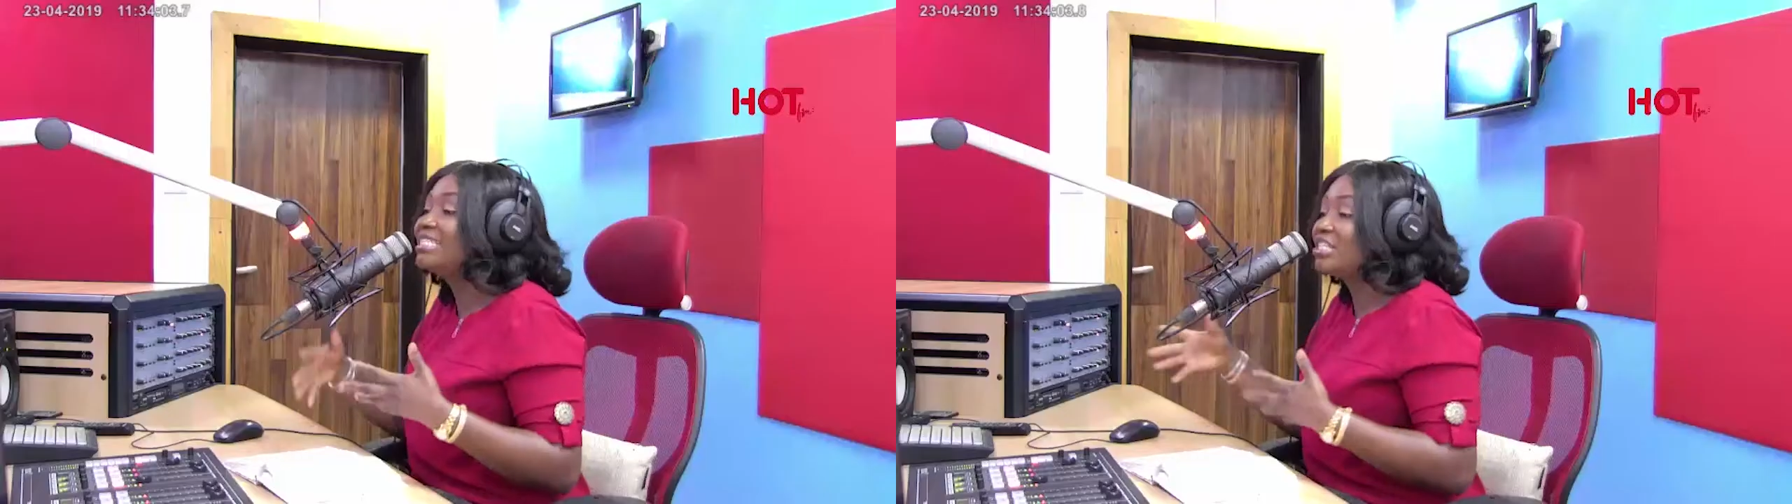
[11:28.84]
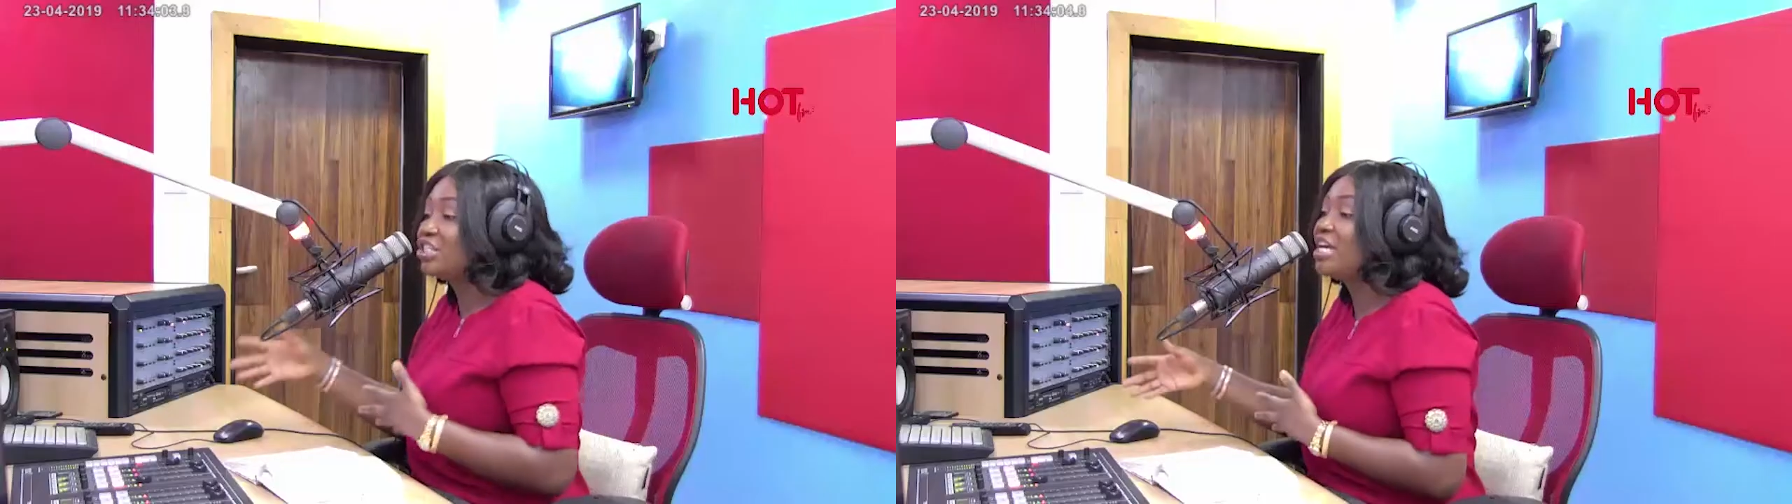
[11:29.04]

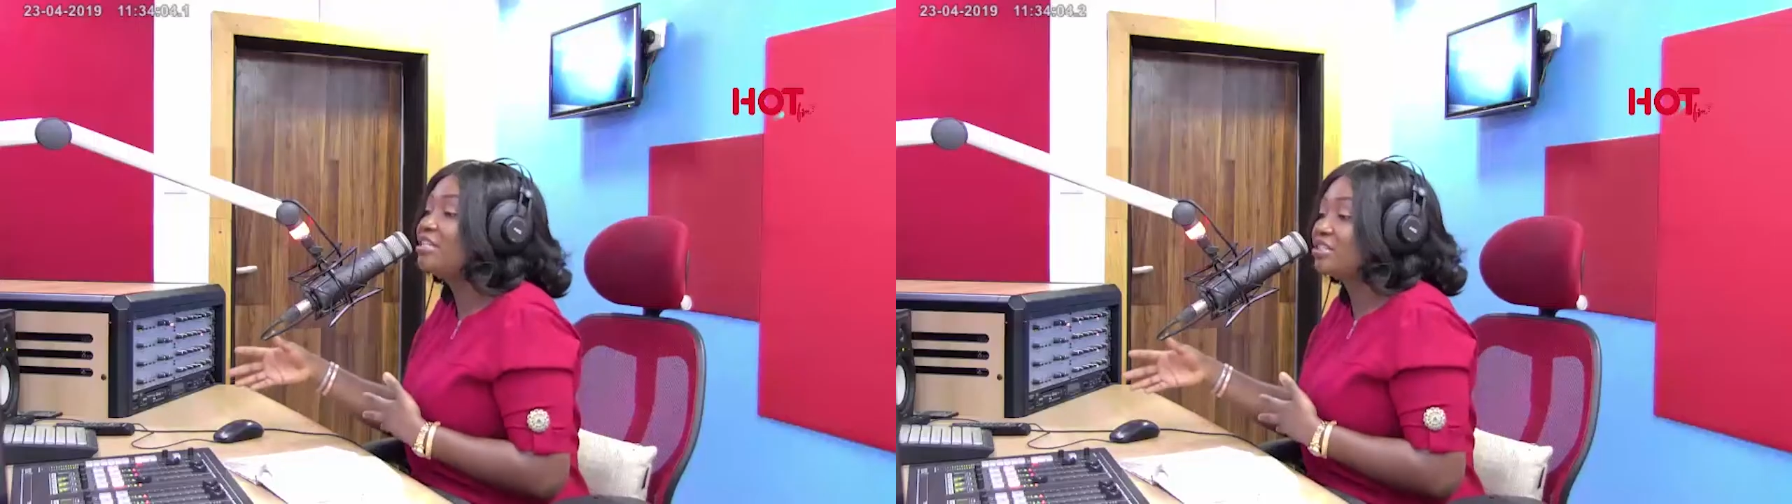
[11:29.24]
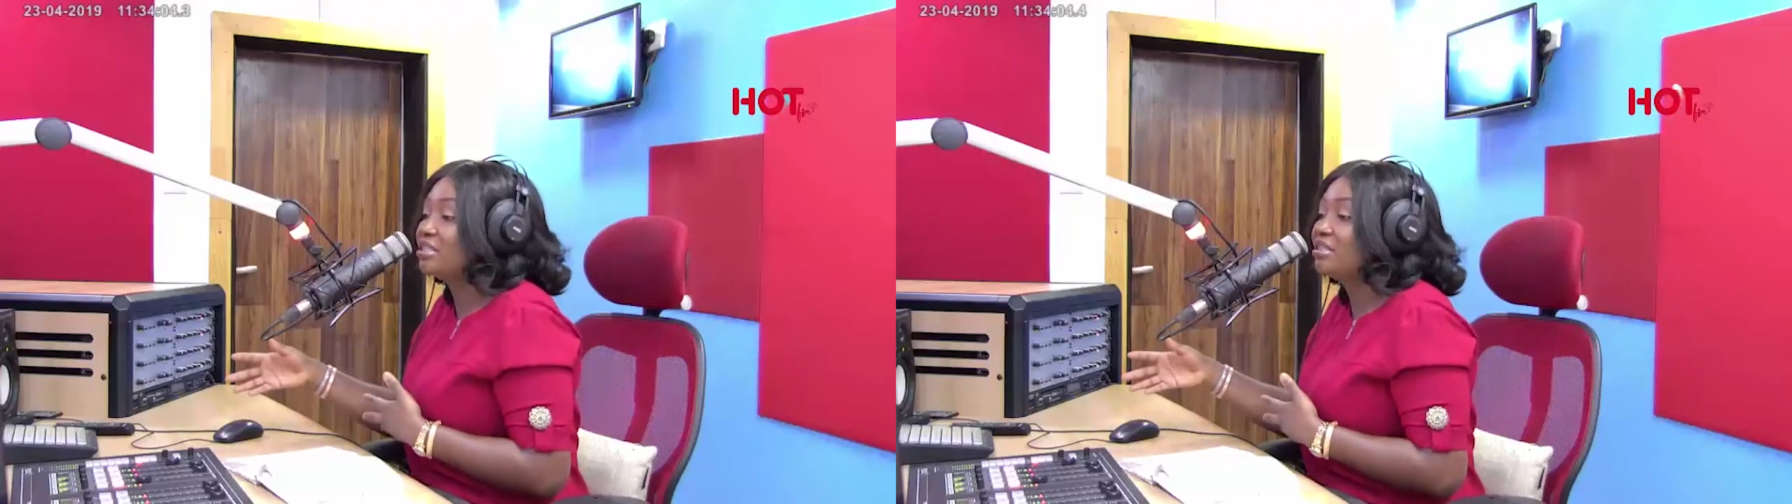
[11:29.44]
things are
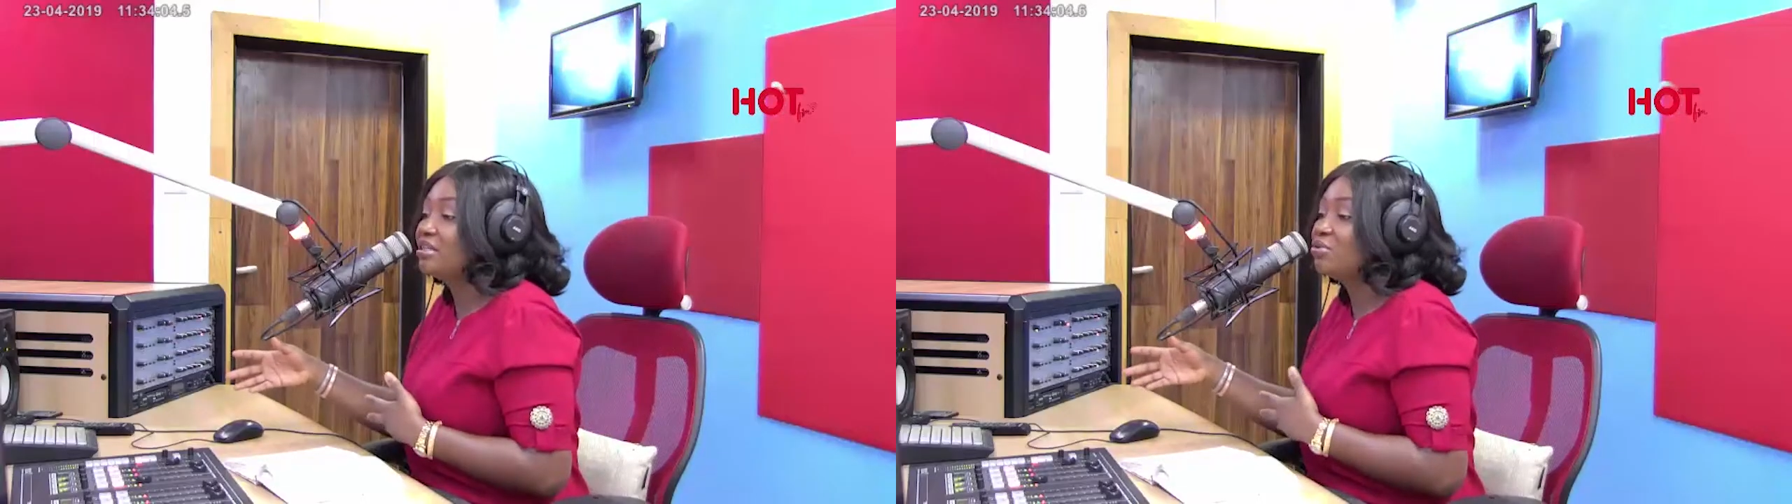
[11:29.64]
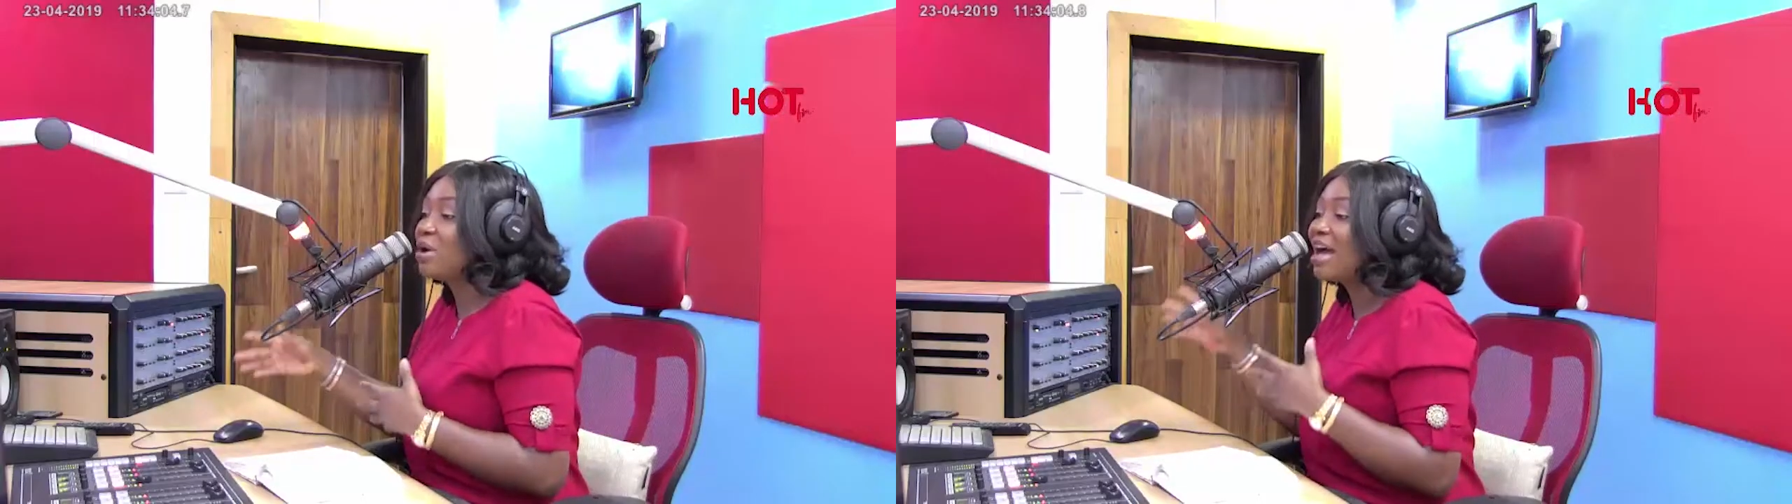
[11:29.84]
changing.
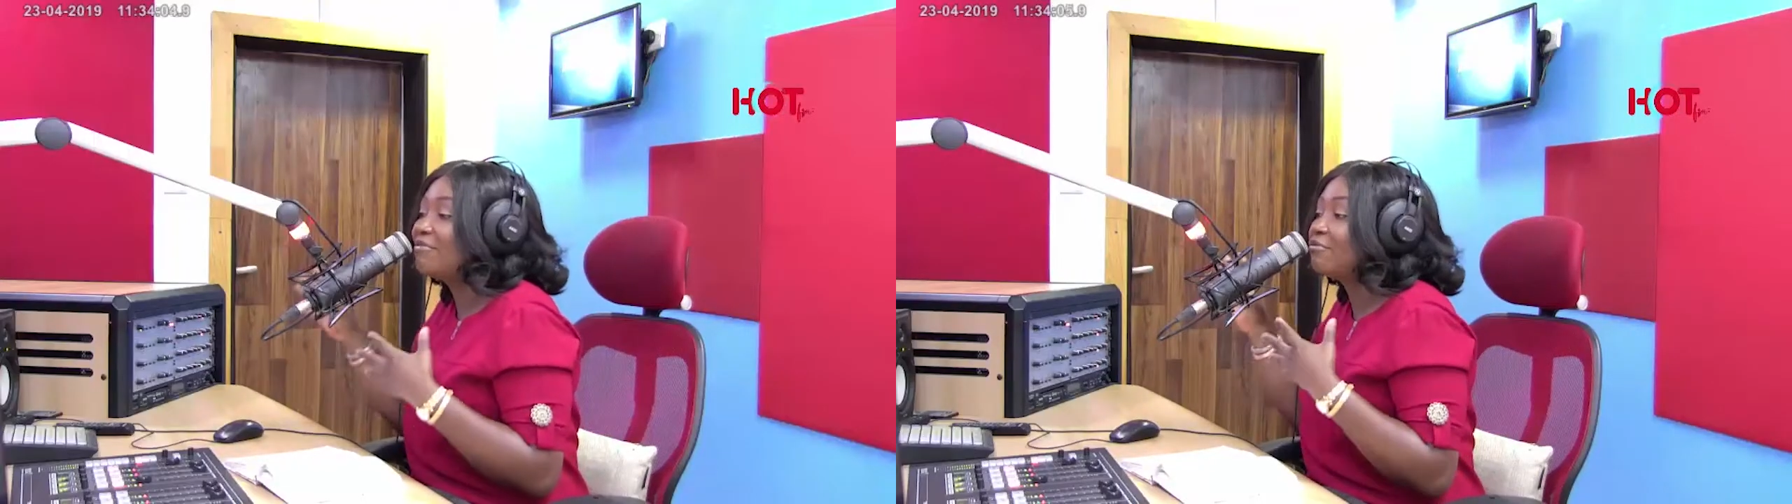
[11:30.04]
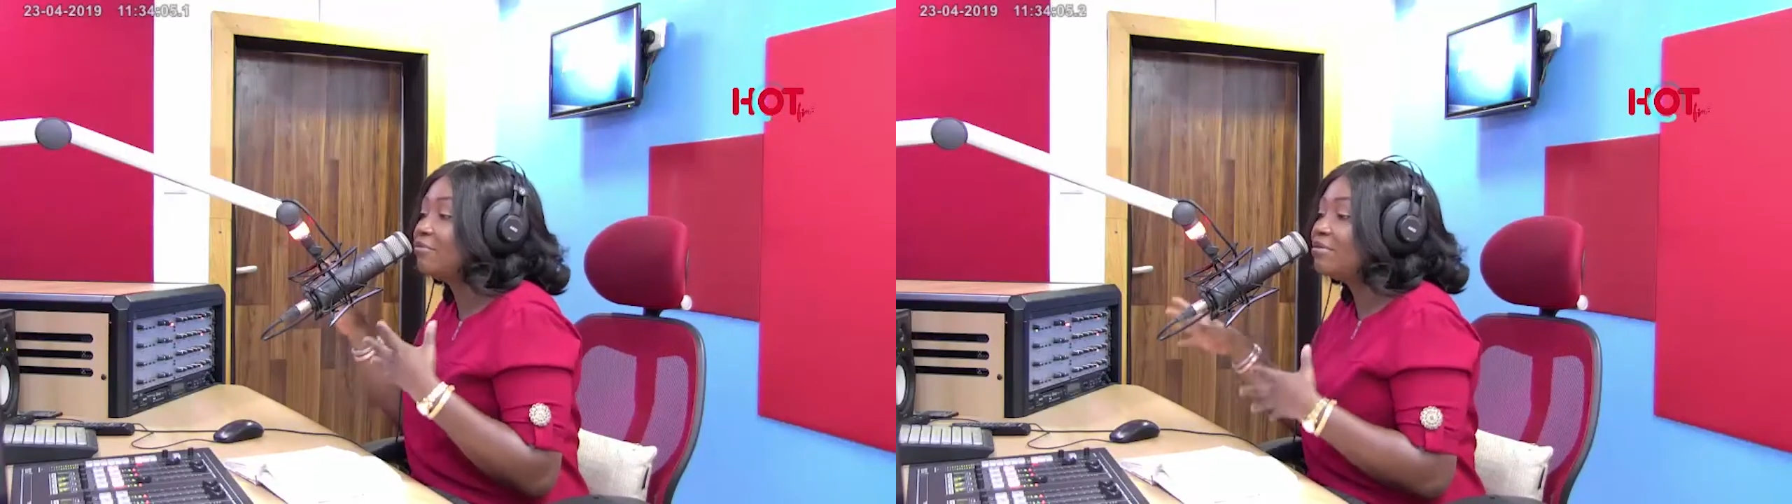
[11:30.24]
You
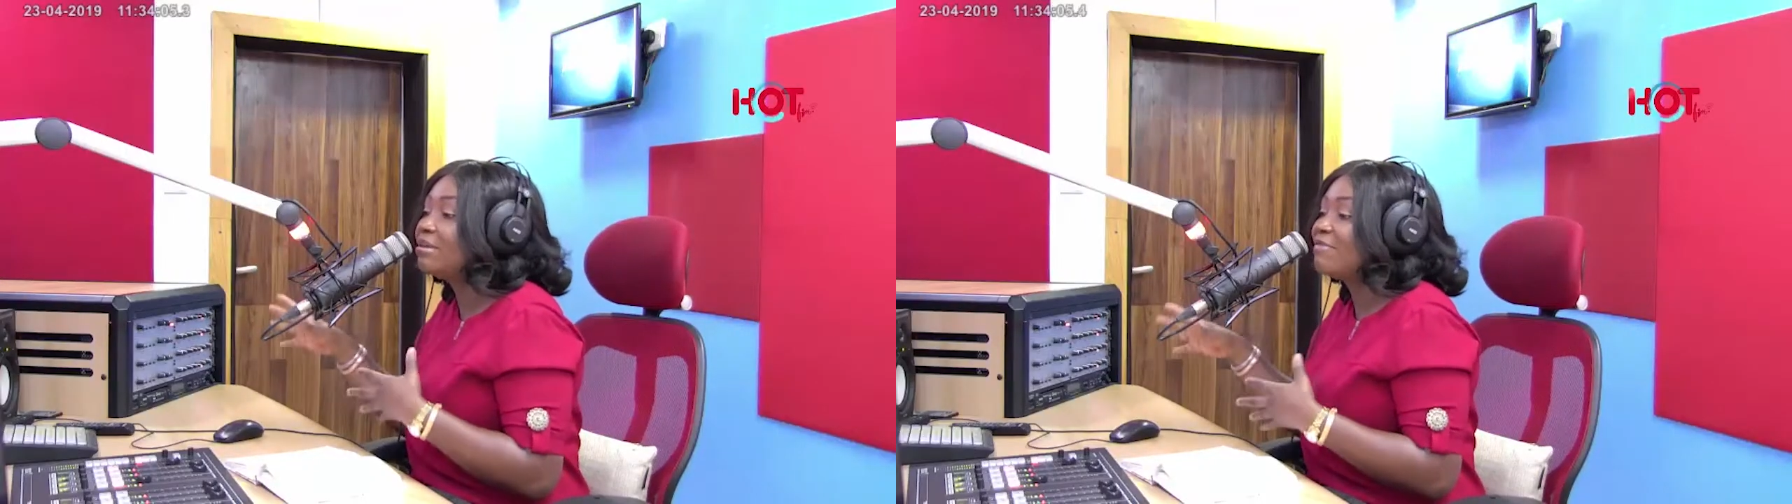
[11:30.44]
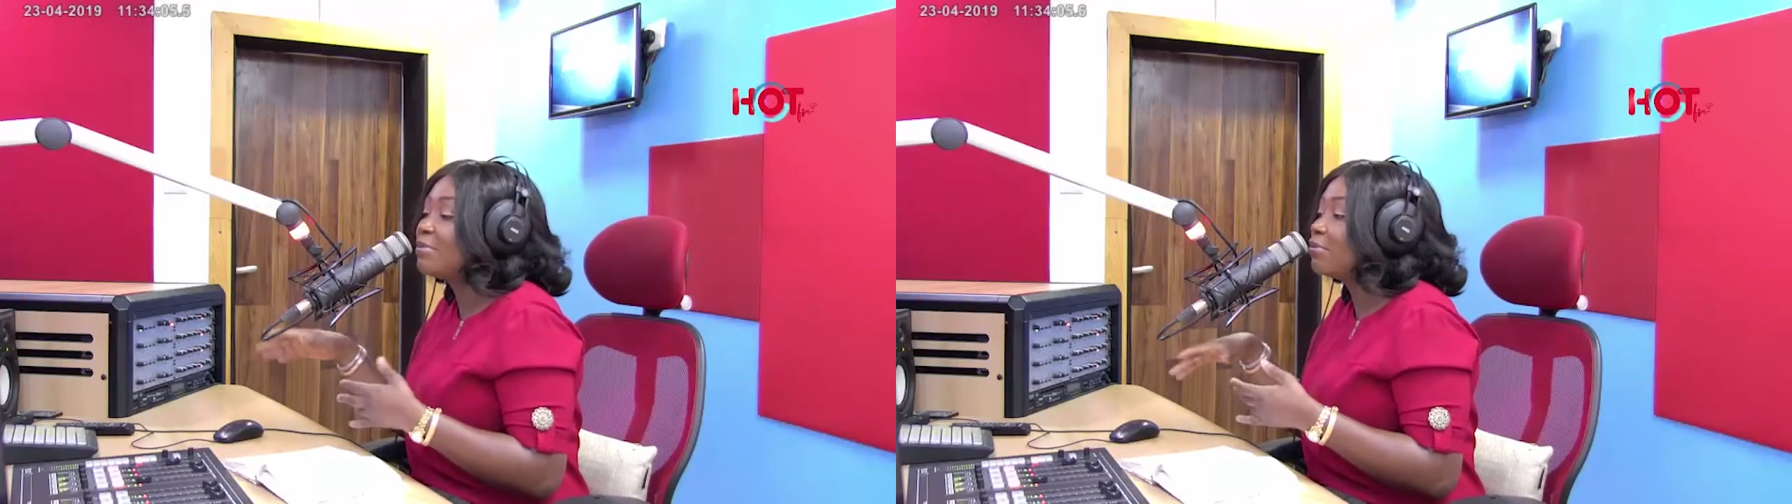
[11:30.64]
have real life.